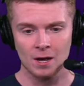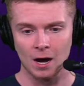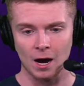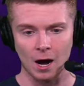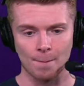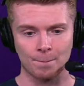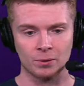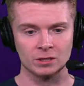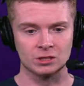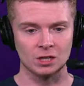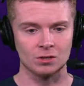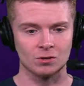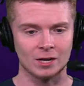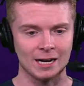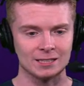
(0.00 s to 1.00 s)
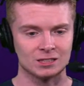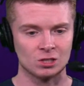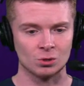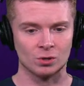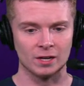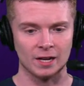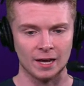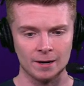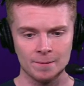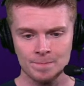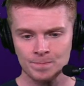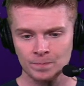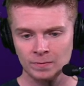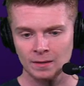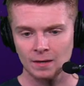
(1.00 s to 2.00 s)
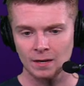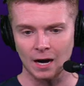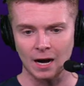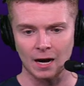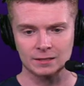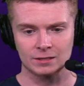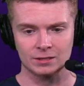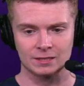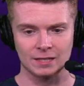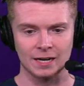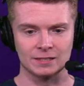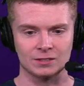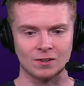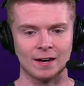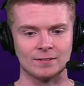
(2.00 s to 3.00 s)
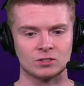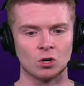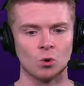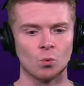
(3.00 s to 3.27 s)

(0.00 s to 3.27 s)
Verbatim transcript: Uh, appreciate you guys tuning in uh, to today's live show.